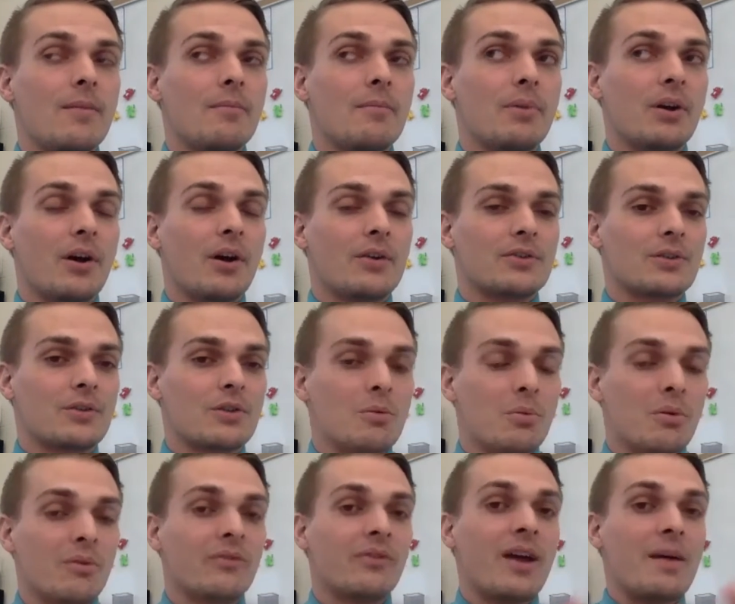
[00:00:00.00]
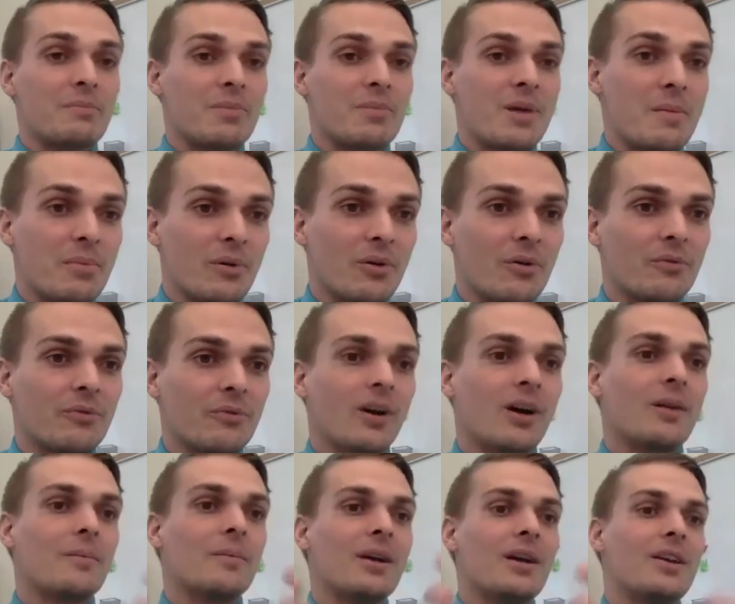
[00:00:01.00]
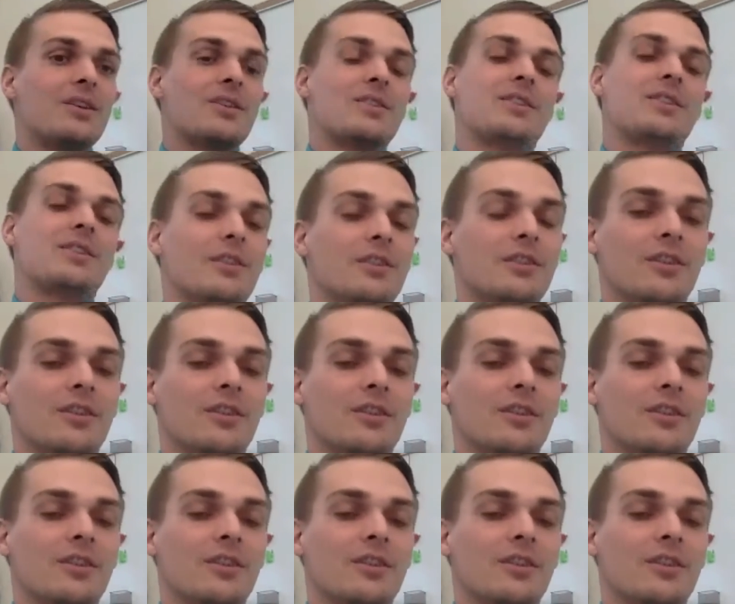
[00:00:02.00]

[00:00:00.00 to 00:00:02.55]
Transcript: but also to prevent people from stealing